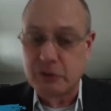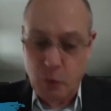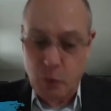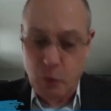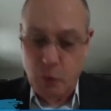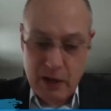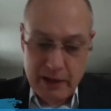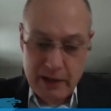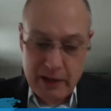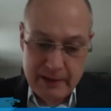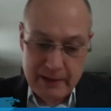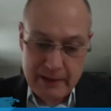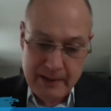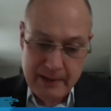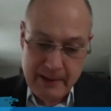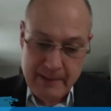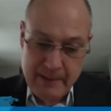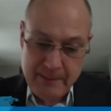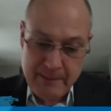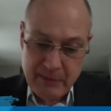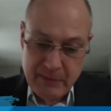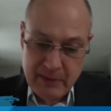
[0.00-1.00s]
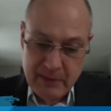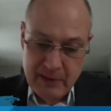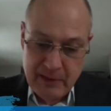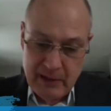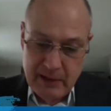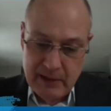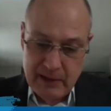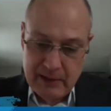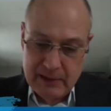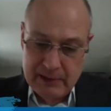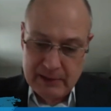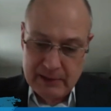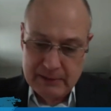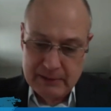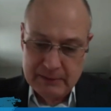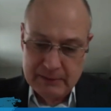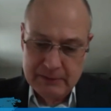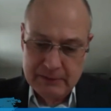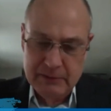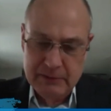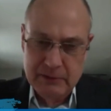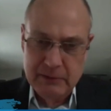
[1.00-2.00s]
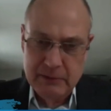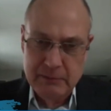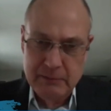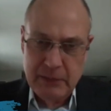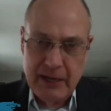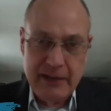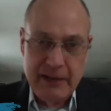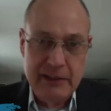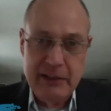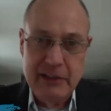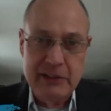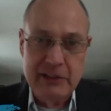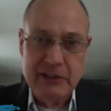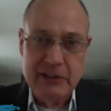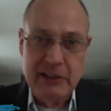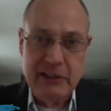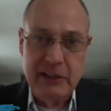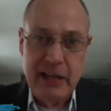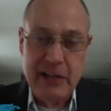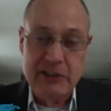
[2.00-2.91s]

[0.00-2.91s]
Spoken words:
One, Biden